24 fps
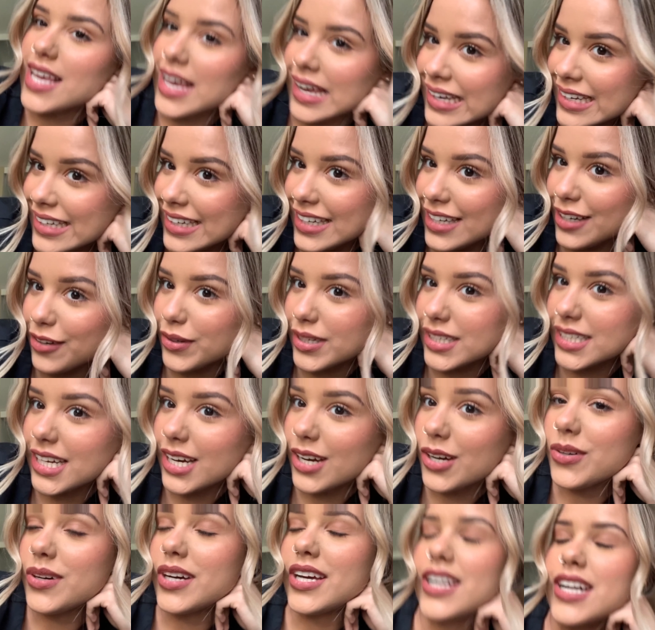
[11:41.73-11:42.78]
editing right
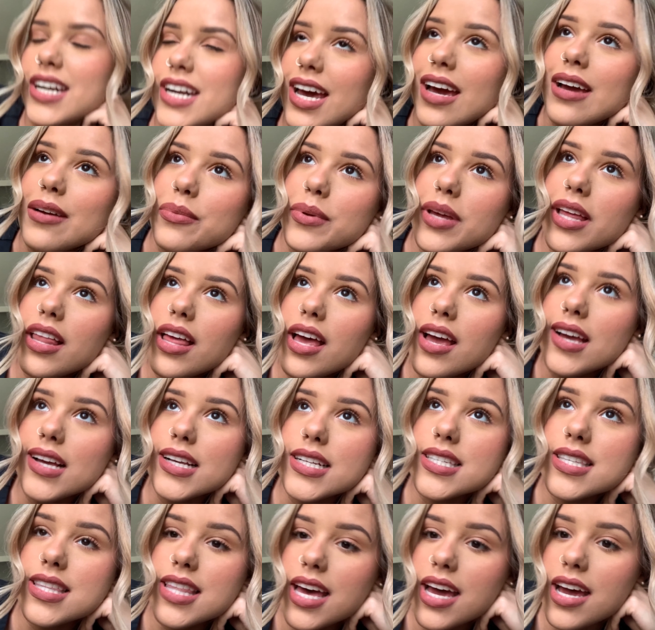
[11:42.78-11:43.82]
now and I
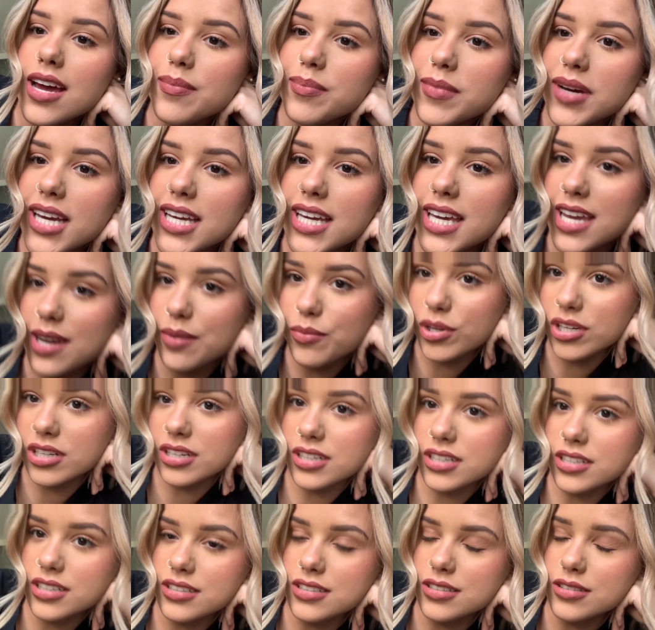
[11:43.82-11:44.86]
realized that my
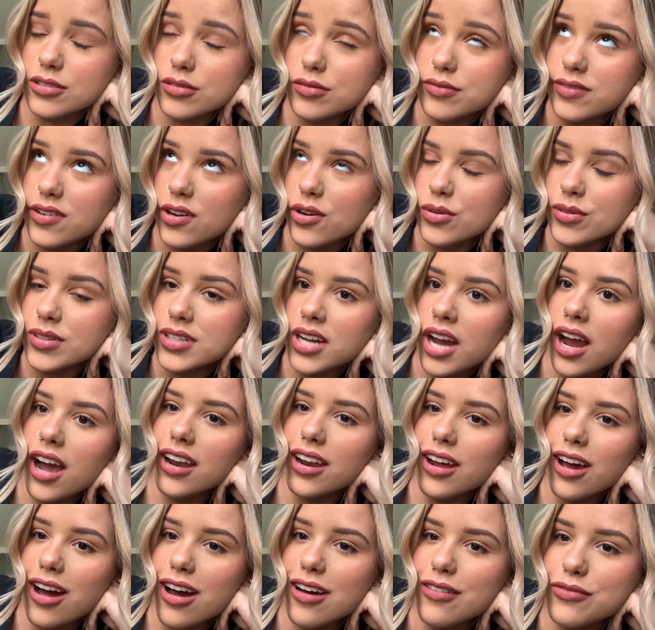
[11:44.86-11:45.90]
camera or phone cut
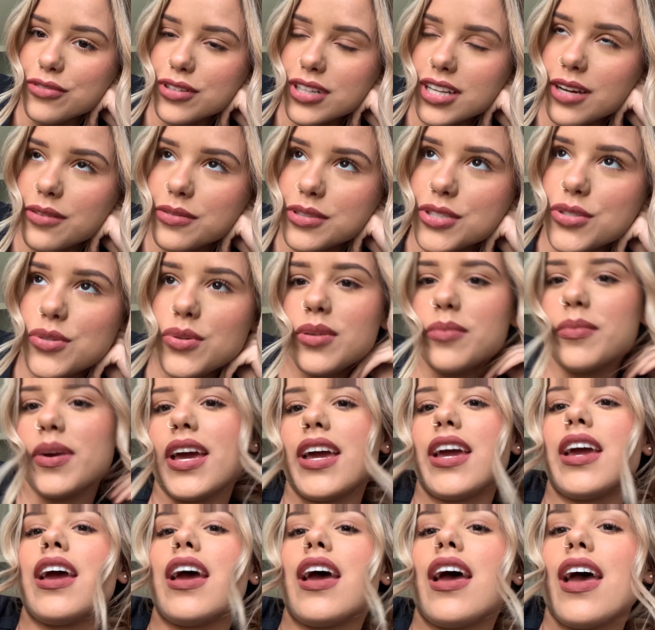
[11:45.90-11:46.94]
off while I was doing my
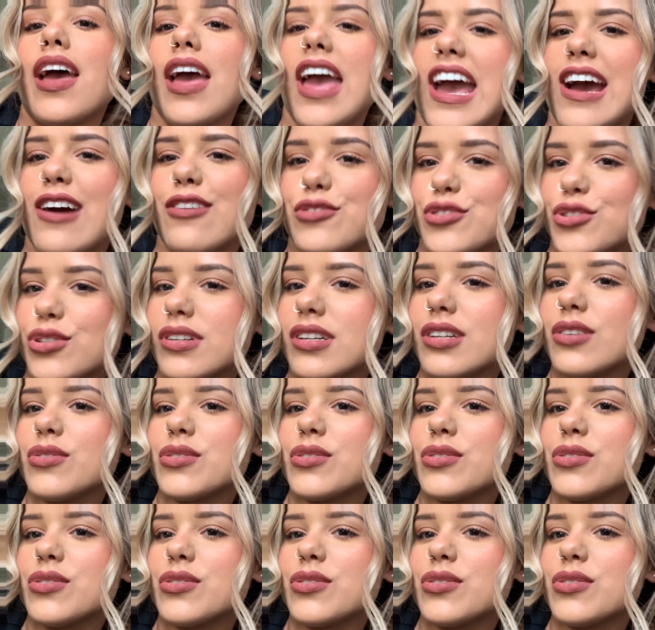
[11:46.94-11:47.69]
outro.